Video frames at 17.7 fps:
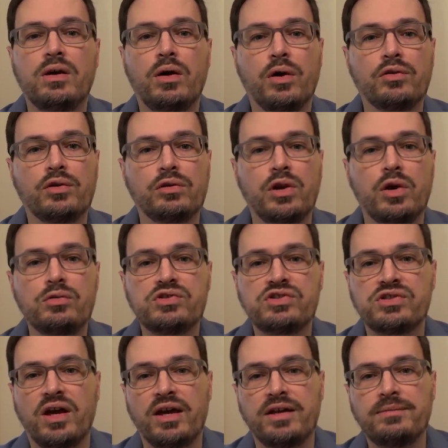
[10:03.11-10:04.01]
On the low
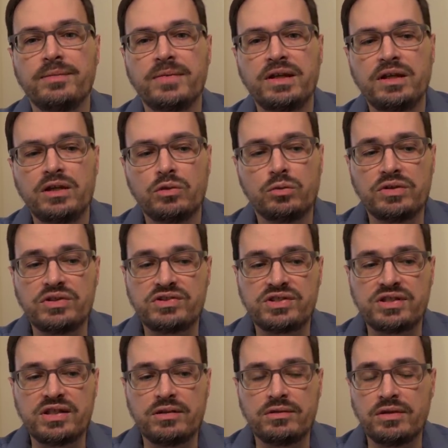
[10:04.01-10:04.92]
side, we
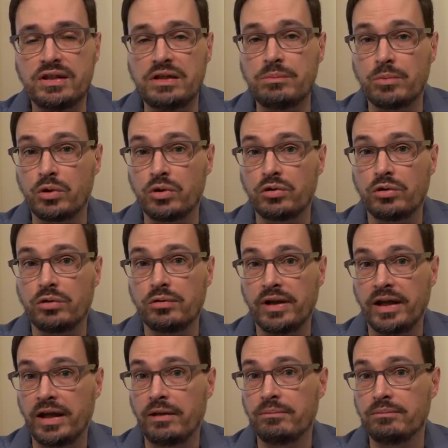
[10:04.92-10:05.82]
see the murder
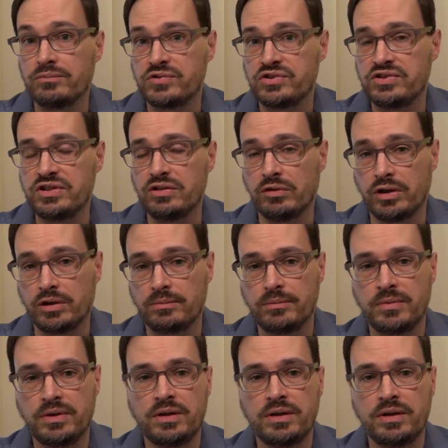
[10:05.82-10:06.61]
and stealing.